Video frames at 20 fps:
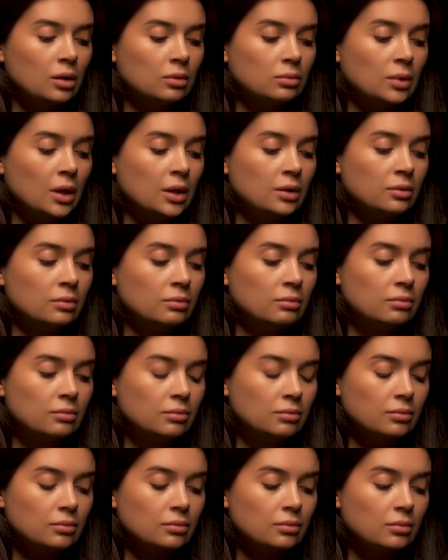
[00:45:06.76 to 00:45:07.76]
when
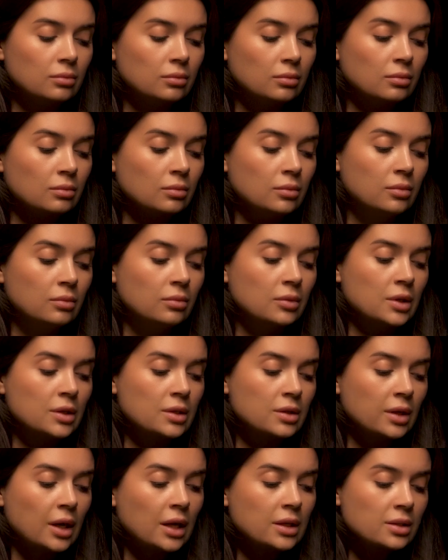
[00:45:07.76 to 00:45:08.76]

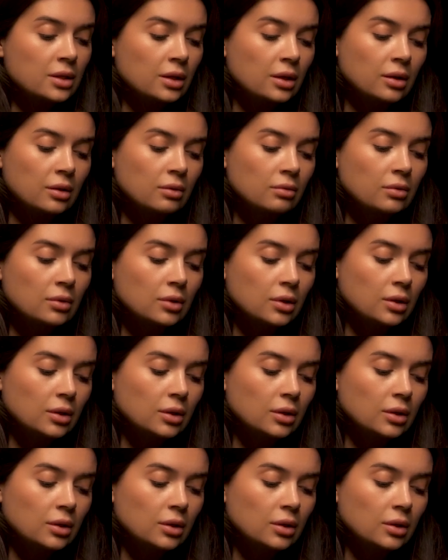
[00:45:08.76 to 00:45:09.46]
this last thing,